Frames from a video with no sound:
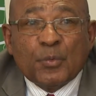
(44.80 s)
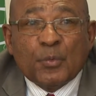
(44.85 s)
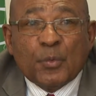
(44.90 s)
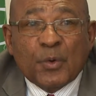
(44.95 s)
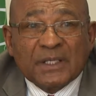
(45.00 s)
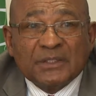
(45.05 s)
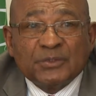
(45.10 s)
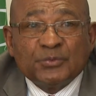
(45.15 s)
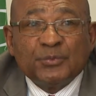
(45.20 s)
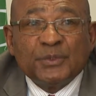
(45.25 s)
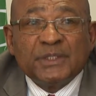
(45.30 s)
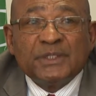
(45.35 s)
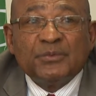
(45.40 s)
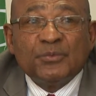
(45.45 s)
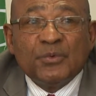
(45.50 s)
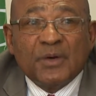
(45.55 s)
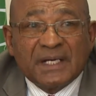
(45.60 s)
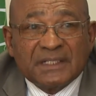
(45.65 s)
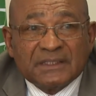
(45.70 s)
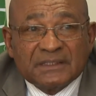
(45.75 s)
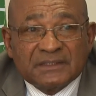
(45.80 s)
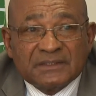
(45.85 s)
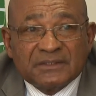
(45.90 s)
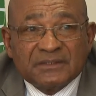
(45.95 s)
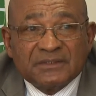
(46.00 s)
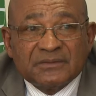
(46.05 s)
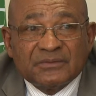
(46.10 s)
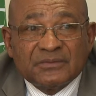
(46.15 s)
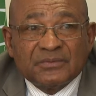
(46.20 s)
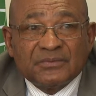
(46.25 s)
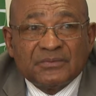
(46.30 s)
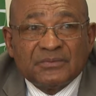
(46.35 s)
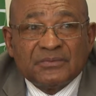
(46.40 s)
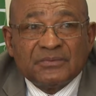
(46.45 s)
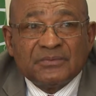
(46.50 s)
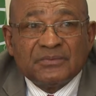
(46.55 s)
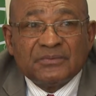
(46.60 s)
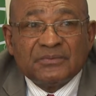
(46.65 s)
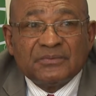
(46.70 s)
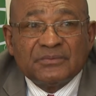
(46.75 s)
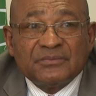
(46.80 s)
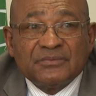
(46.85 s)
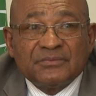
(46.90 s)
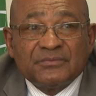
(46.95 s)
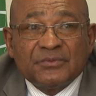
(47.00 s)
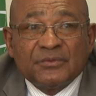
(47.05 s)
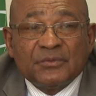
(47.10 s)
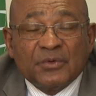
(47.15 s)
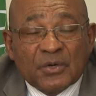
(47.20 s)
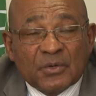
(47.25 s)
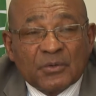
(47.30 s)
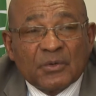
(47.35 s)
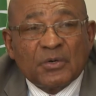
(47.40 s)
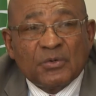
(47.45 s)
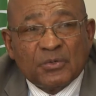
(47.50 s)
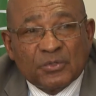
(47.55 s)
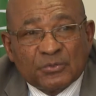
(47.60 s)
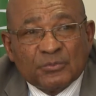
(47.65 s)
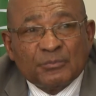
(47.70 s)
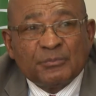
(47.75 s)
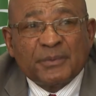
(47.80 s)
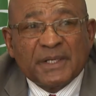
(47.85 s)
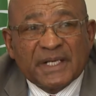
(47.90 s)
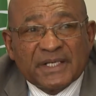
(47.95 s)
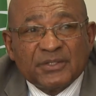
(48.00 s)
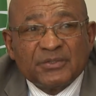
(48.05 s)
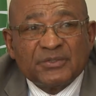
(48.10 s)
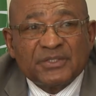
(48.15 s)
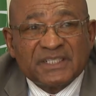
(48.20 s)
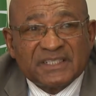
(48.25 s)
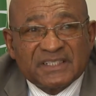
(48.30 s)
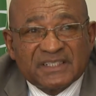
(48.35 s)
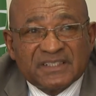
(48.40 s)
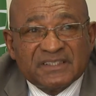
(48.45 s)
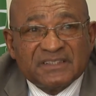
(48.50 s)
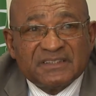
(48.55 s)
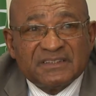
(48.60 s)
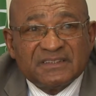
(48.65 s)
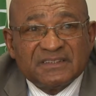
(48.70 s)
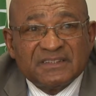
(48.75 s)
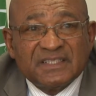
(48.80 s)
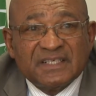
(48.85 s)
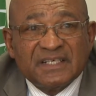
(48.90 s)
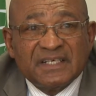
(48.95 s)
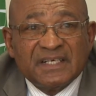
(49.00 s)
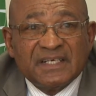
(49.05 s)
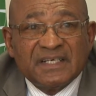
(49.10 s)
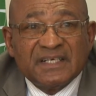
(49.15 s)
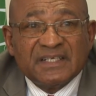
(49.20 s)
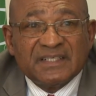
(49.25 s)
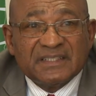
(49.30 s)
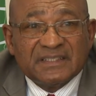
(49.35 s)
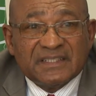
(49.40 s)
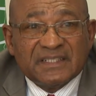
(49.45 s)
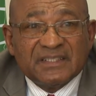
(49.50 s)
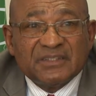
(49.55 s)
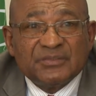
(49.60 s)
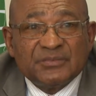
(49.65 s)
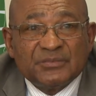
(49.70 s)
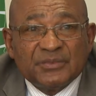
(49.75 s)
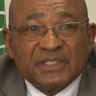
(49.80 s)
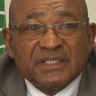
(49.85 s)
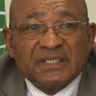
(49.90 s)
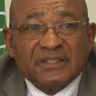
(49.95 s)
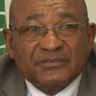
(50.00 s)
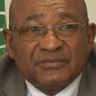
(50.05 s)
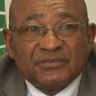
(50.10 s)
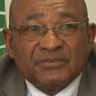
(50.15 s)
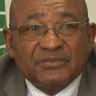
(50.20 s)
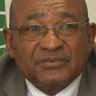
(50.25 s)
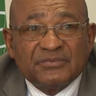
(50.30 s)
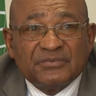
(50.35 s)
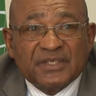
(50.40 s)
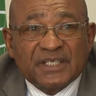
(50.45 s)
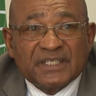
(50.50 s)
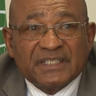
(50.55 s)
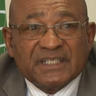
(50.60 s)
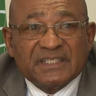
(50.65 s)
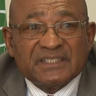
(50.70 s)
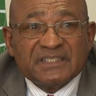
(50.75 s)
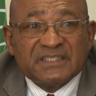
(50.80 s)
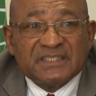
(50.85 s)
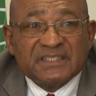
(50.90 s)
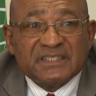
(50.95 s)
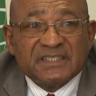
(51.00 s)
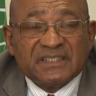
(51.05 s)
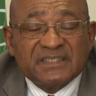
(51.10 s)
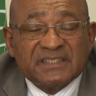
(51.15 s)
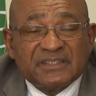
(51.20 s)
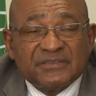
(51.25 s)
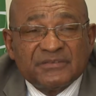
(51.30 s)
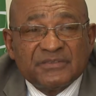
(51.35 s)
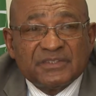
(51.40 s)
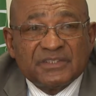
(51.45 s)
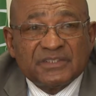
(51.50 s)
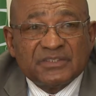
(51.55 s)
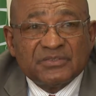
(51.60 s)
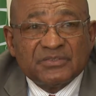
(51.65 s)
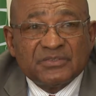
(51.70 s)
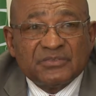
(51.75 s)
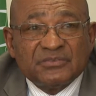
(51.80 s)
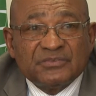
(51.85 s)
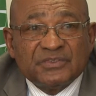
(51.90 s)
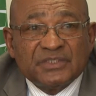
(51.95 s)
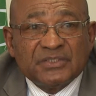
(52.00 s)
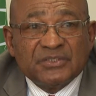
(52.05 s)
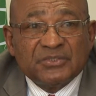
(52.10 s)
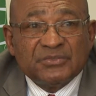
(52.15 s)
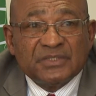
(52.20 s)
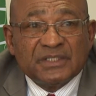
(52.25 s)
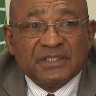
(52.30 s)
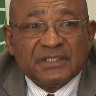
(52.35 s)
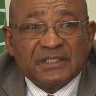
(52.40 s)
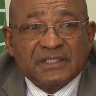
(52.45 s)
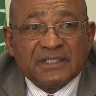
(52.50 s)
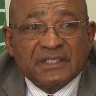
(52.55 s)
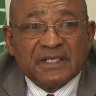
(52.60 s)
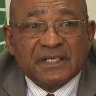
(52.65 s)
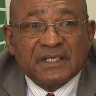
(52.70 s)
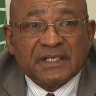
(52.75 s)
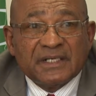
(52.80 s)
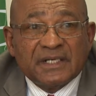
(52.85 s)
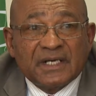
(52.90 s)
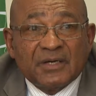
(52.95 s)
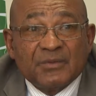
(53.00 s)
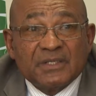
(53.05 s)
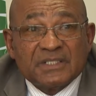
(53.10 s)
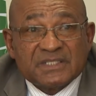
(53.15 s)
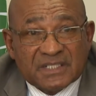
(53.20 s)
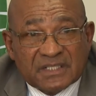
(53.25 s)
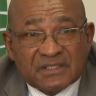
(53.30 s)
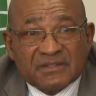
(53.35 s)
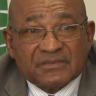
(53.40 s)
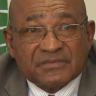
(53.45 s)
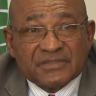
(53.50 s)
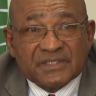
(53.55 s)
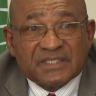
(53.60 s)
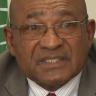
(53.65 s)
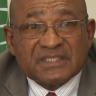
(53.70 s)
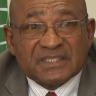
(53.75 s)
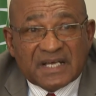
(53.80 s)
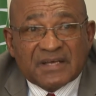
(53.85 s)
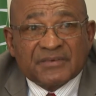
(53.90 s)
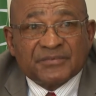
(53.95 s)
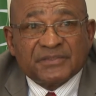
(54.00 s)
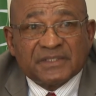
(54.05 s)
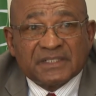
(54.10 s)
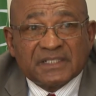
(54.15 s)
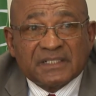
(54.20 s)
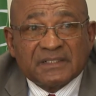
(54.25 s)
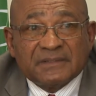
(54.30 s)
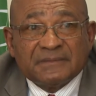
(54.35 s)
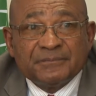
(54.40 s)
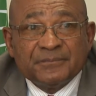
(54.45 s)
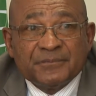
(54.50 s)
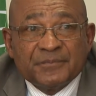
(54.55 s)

what we want to follow our own priorities, then we have to finance the activities of the Union ourselves as Africa.